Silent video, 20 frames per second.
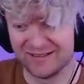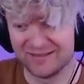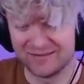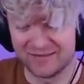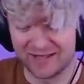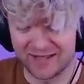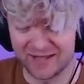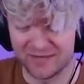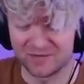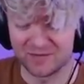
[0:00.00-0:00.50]

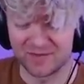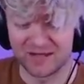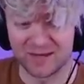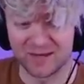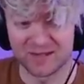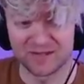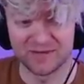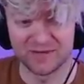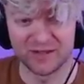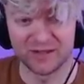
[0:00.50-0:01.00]
Damn, that was
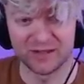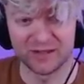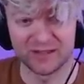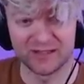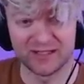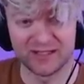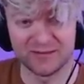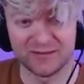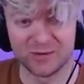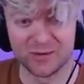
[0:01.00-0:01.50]
a very good
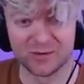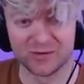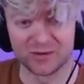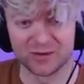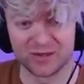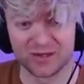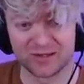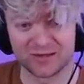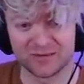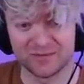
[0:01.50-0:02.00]
game
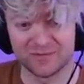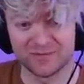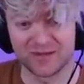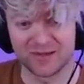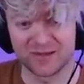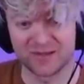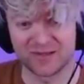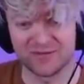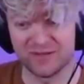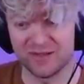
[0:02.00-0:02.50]
overall. That
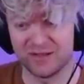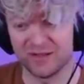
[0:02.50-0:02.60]
was a very